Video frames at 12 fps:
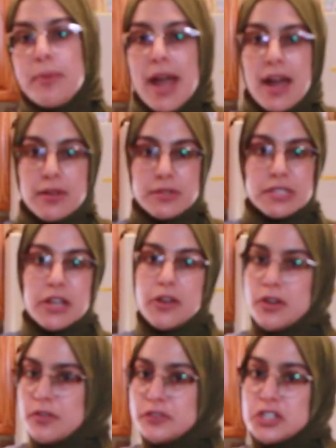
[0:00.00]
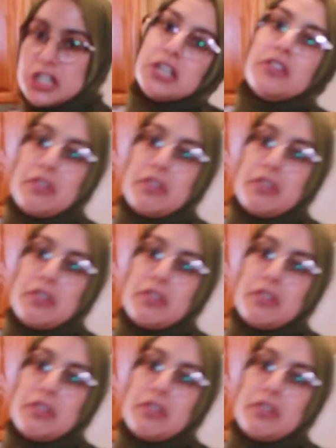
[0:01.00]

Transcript: pounds of chicken